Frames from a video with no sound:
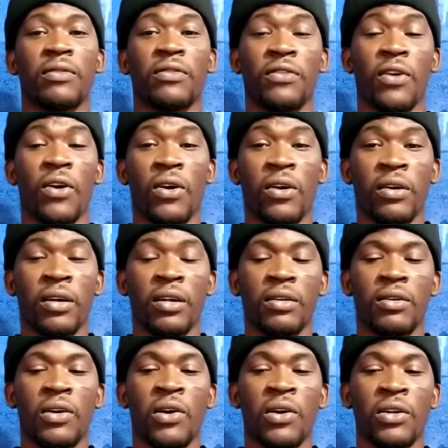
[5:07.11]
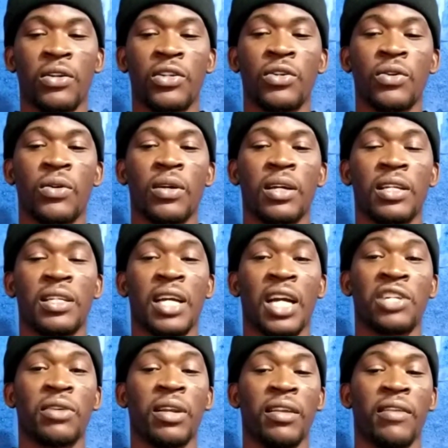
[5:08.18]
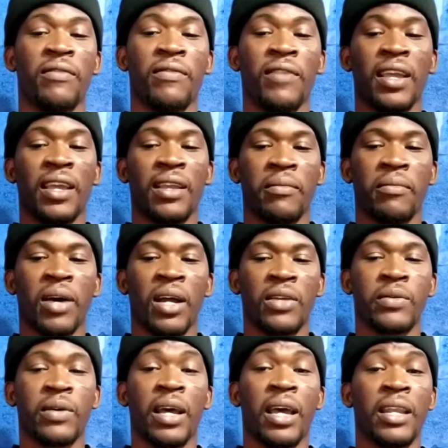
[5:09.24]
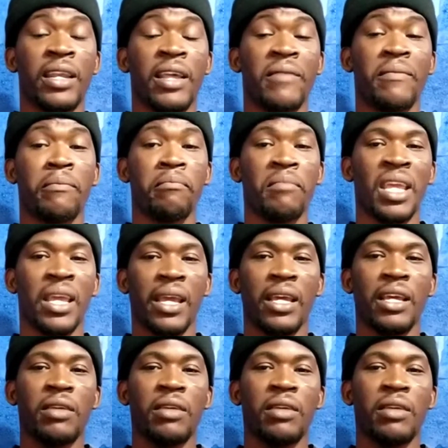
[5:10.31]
for or to is actually fi in Patwa. And then me.